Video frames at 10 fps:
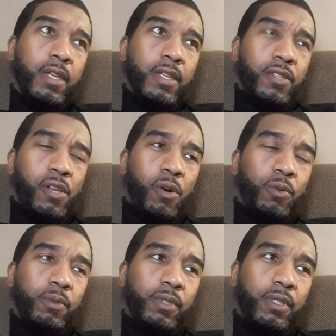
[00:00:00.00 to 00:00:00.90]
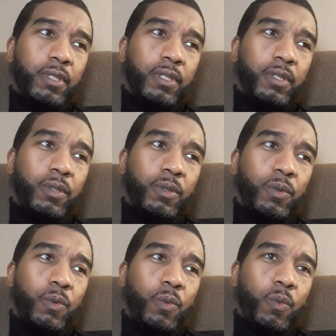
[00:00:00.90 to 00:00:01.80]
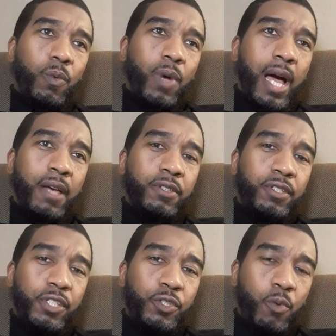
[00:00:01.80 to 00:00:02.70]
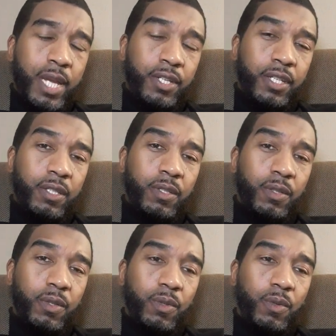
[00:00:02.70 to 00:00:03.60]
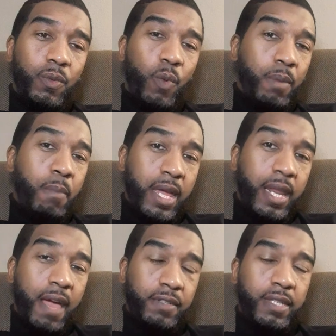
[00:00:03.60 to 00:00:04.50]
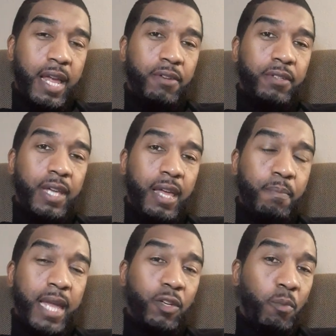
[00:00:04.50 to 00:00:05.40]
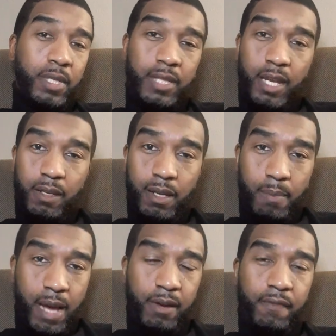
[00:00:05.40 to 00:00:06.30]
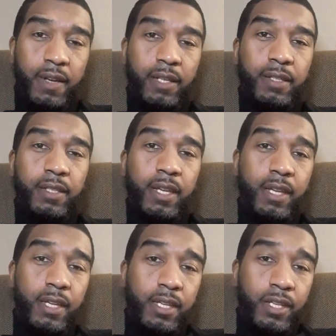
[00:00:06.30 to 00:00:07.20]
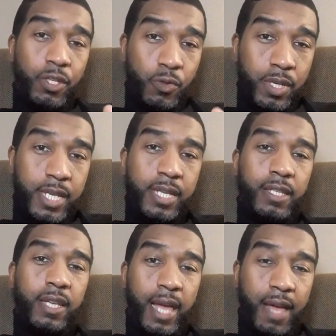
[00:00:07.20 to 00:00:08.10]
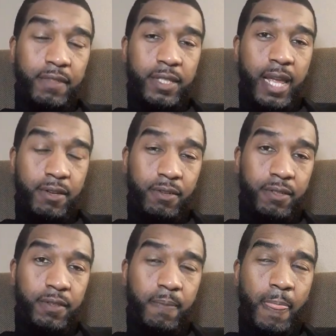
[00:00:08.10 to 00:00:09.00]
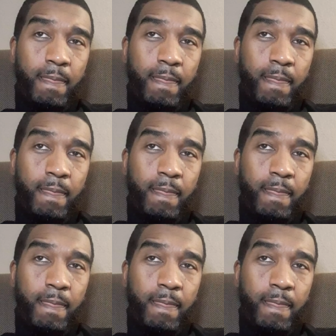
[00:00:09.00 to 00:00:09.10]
So, how's the situation when men have standards? And make no mistake about it, fellas, you need to have standards.